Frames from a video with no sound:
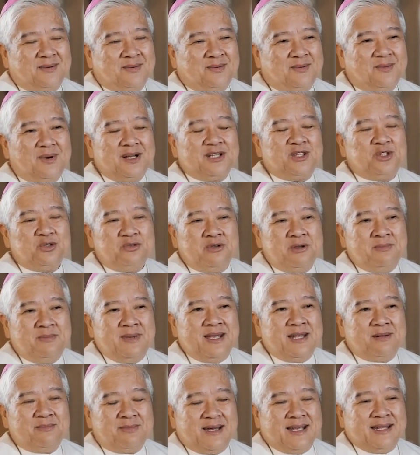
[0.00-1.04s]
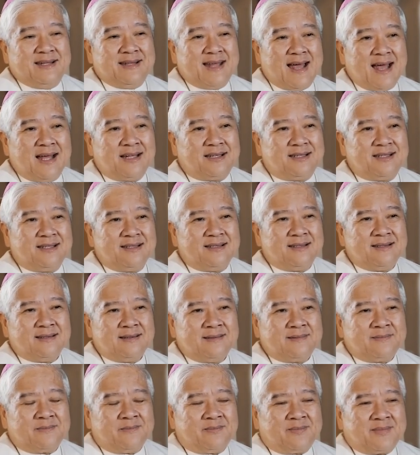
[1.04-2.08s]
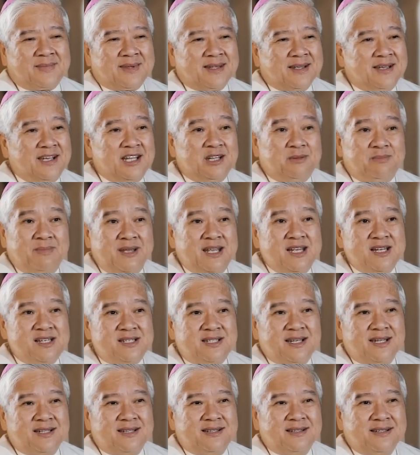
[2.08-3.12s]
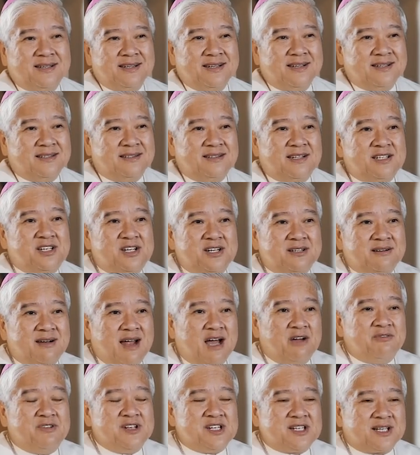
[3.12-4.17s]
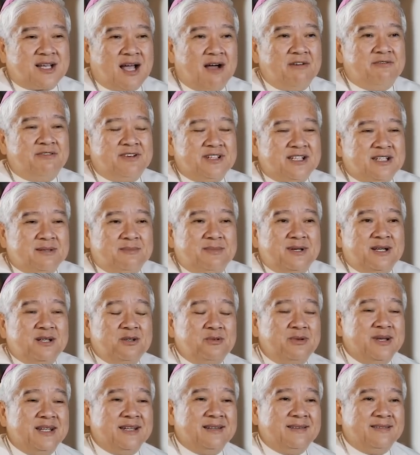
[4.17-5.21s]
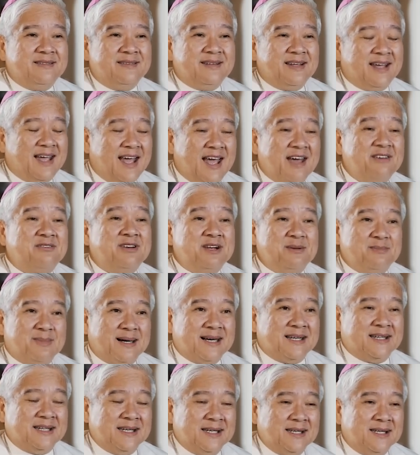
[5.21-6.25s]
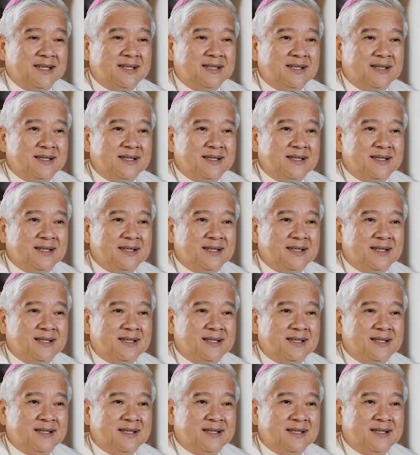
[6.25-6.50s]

What do we mean by that? It means that the giraffe is comfortable with everybody.